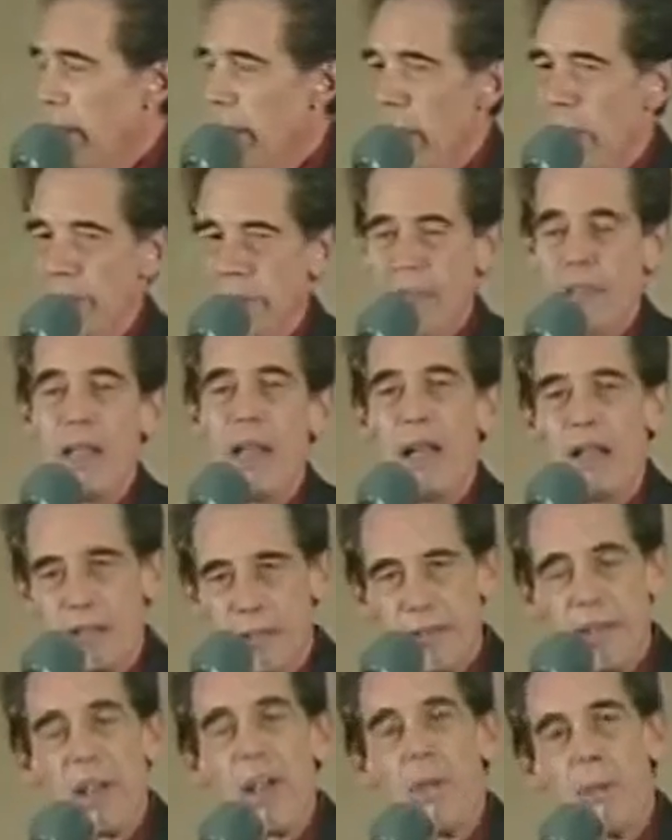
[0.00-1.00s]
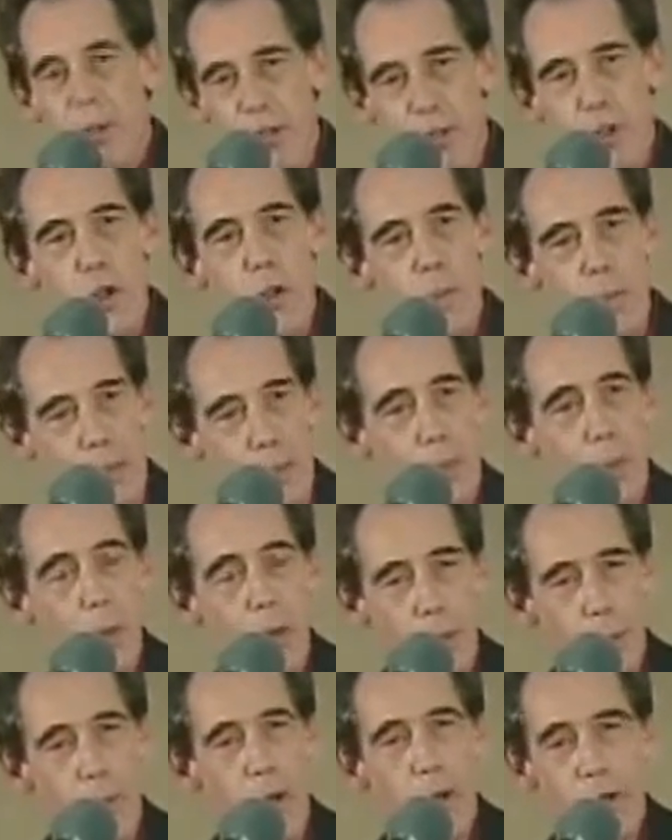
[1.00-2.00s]
I say, yeah, it's terrible that two people
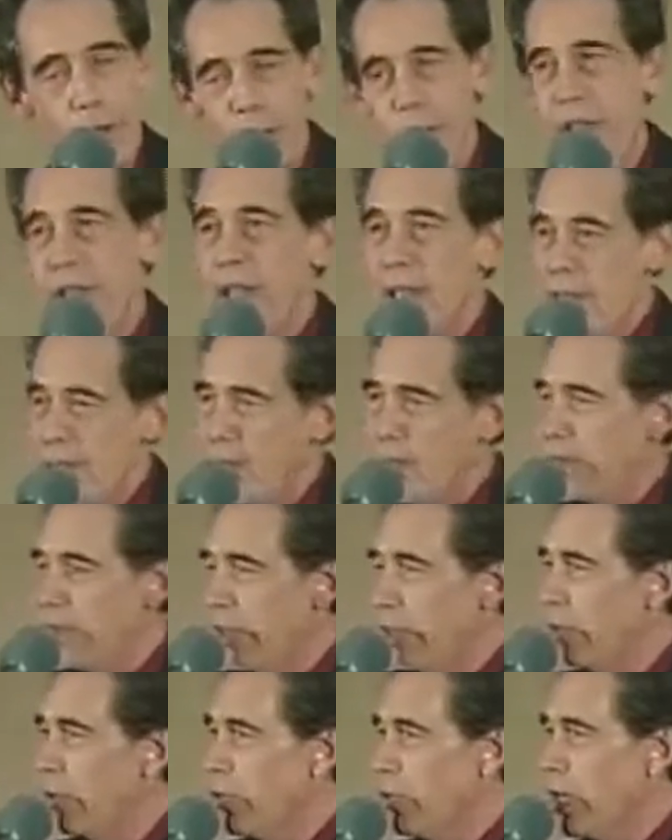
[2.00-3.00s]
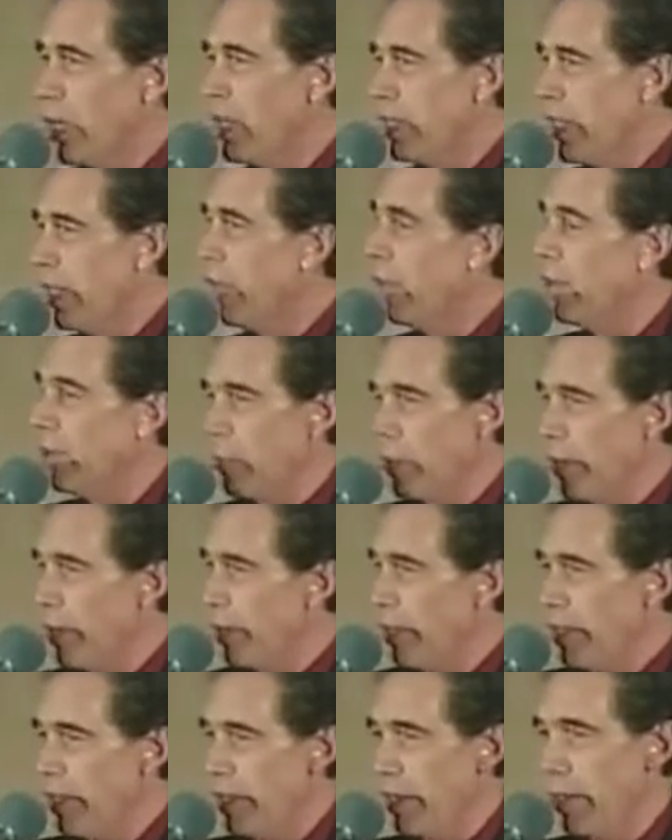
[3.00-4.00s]
were murdered and they think that OJ did it or
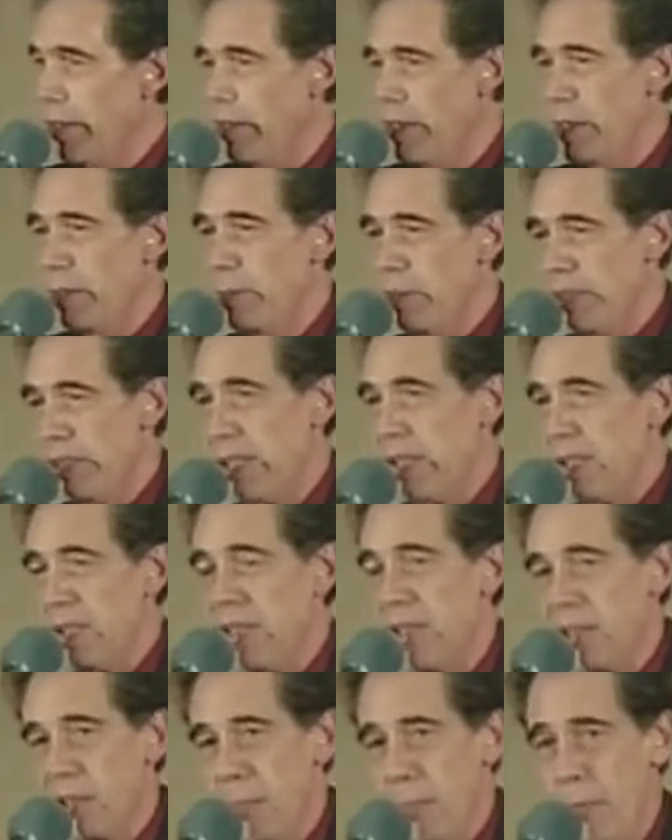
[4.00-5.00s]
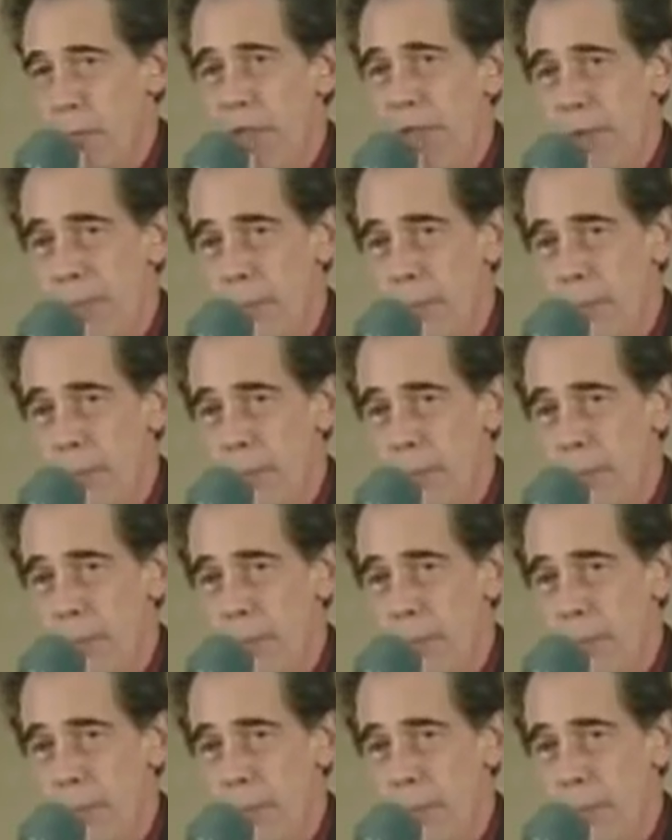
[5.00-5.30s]
whether he did or he didn't, but that's not the point.